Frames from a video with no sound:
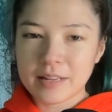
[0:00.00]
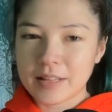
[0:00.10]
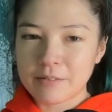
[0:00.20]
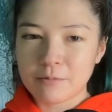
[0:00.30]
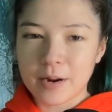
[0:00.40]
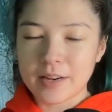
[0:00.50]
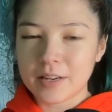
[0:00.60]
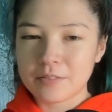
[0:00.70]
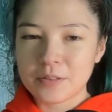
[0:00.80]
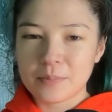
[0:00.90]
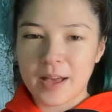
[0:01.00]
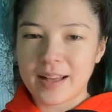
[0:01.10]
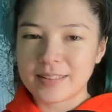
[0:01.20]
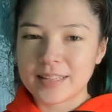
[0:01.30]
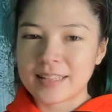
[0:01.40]
like right off the
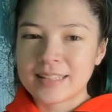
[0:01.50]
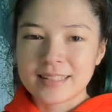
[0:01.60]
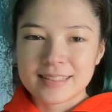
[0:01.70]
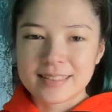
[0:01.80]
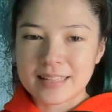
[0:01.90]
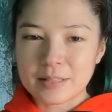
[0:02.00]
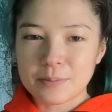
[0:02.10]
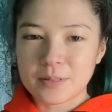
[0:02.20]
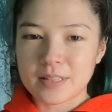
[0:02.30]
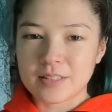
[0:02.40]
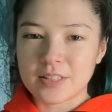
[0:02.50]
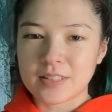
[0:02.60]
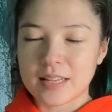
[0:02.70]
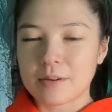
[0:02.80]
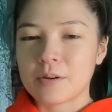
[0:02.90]
bat, like these positions,
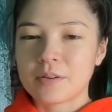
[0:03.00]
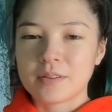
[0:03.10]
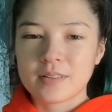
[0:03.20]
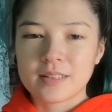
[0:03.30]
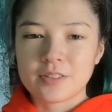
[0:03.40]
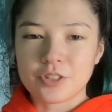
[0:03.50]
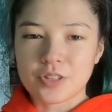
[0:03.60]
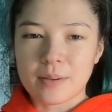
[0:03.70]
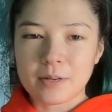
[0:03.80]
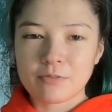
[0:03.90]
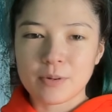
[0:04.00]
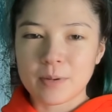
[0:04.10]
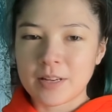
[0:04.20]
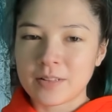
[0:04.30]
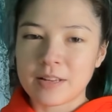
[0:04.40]
like just coming from
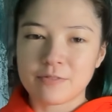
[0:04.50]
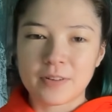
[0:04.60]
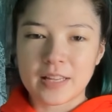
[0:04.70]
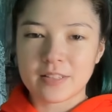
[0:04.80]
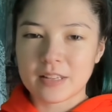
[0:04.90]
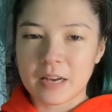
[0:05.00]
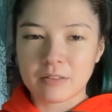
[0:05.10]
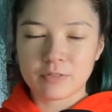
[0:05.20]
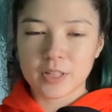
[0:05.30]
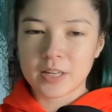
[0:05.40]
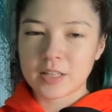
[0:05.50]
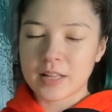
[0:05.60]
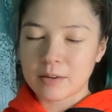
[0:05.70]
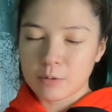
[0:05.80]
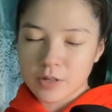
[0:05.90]
here, like face covered,
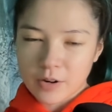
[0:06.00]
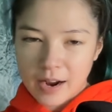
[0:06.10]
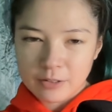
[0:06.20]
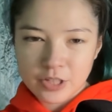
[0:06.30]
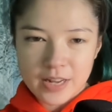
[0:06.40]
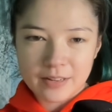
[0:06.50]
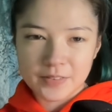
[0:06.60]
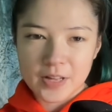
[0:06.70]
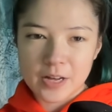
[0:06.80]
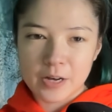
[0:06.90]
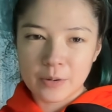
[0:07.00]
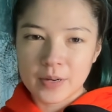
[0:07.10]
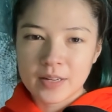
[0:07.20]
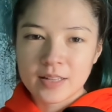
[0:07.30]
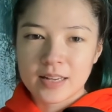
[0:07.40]
like we're crouched down low,
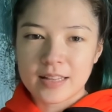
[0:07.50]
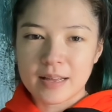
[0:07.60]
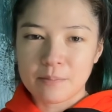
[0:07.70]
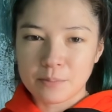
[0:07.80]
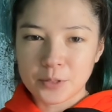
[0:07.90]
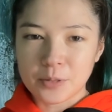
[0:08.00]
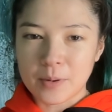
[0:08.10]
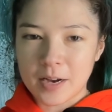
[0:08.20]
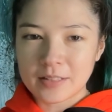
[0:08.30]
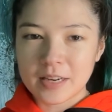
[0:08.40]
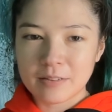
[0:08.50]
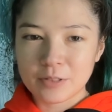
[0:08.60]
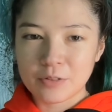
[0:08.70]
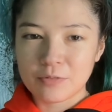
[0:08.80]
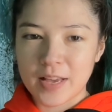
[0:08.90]
and then boom, uncover
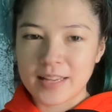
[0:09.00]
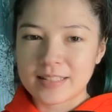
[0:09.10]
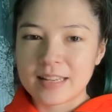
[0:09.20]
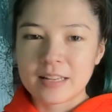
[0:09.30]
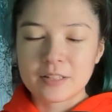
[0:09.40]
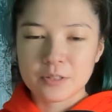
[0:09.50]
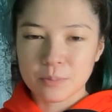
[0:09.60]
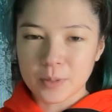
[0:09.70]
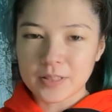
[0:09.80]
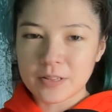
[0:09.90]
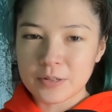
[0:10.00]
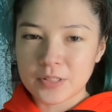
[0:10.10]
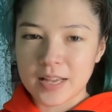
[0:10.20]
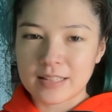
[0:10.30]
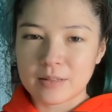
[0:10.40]
the face, split those
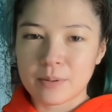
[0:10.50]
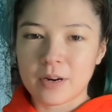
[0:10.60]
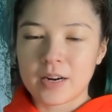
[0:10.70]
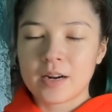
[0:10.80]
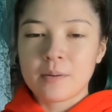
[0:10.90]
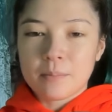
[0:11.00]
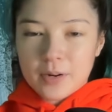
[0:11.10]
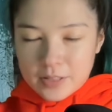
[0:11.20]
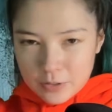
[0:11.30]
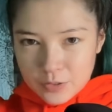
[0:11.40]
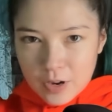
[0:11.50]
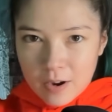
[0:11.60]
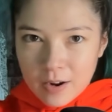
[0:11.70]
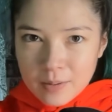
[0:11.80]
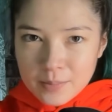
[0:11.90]
legs apart, bring those
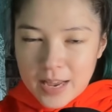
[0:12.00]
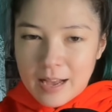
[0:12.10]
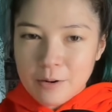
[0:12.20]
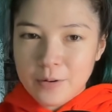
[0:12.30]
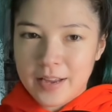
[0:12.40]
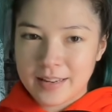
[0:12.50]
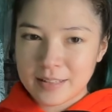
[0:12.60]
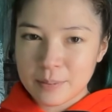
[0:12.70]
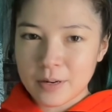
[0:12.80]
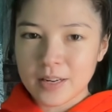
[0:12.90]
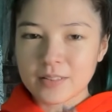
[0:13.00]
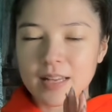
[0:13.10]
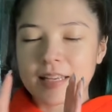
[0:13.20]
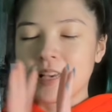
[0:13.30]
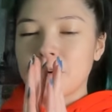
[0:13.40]
arms out and apart.
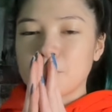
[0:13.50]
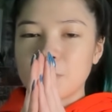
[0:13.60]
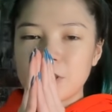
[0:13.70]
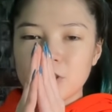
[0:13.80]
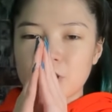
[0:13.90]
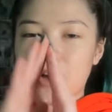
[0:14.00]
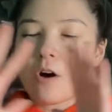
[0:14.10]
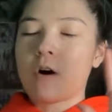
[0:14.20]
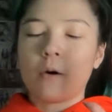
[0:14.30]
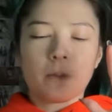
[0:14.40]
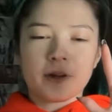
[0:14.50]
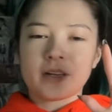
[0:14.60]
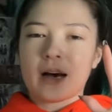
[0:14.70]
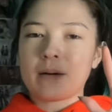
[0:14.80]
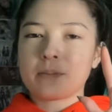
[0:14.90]
Like we just opened
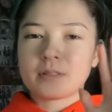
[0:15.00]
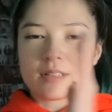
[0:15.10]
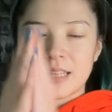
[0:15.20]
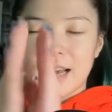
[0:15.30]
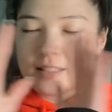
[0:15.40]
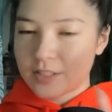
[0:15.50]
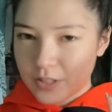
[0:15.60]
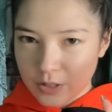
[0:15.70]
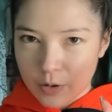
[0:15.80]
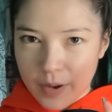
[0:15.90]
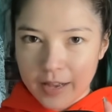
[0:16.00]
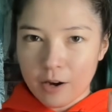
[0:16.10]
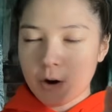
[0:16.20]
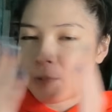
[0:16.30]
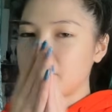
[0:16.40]
up that silhouette,
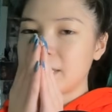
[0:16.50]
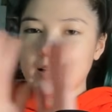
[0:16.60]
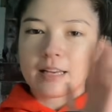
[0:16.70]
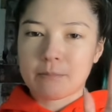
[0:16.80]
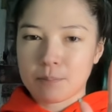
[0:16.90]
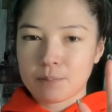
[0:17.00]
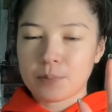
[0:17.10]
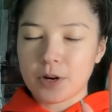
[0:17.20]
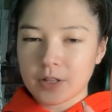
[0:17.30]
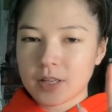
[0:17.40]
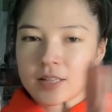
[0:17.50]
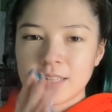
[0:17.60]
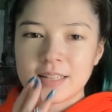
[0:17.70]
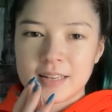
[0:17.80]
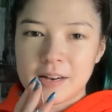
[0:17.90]
opened it like a book.
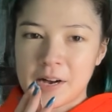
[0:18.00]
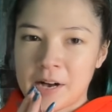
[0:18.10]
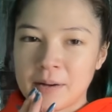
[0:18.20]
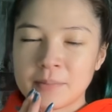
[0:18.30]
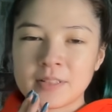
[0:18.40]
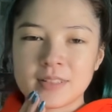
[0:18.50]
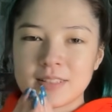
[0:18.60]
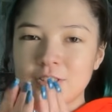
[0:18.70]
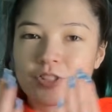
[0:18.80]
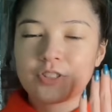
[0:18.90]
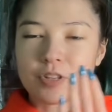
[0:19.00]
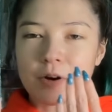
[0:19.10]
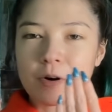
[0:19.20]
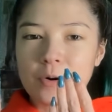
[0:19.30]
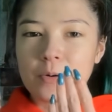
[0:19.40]

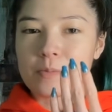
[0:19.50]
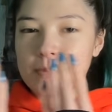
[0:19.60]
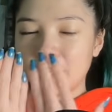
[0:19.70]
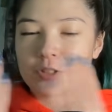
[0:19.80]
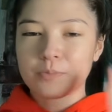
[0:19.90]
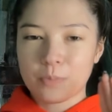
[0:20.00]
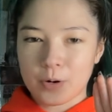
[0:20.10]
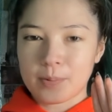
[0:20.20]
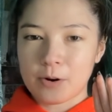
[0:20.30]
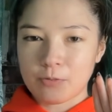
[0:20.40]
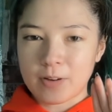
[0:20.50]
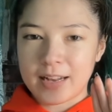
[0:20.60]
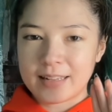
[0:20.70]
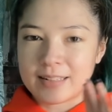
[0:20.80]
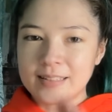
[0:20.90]
So much more
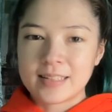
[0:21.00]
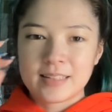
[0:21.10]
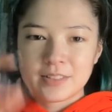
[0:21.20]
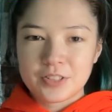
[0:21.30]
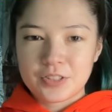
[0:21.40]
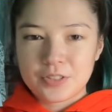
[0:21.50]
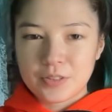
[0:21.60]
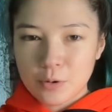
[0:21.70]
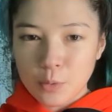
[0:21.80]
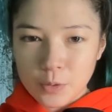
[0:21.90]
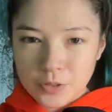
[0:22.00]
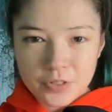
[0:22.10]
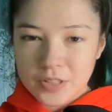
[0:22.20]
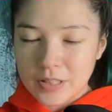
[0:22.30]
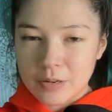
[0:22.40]
profile, cool
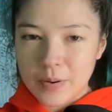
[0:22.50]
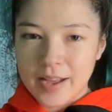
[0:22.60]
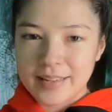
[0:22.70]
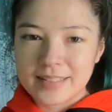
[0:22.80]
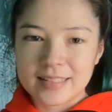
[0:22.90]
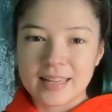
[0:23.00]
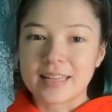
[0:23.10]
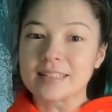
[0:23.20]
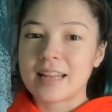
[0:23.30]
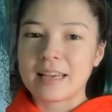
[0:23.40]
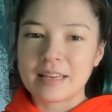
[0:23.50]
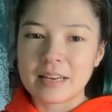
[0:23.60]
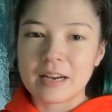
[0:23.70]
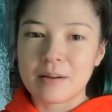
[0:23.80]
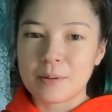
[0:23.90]
silhouettes, like taking
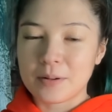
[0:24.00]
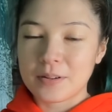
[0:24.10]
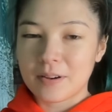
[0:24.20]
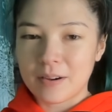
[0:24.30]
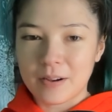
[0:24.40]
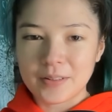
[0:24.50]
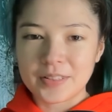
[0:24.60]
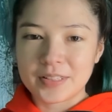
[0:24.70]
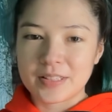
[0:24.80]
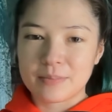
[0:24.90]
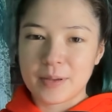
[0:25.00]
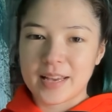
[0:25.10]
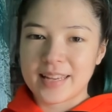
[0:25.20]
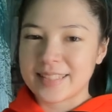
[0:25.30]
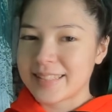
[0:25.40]
up all this
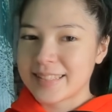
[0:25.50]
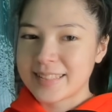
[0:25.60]
space,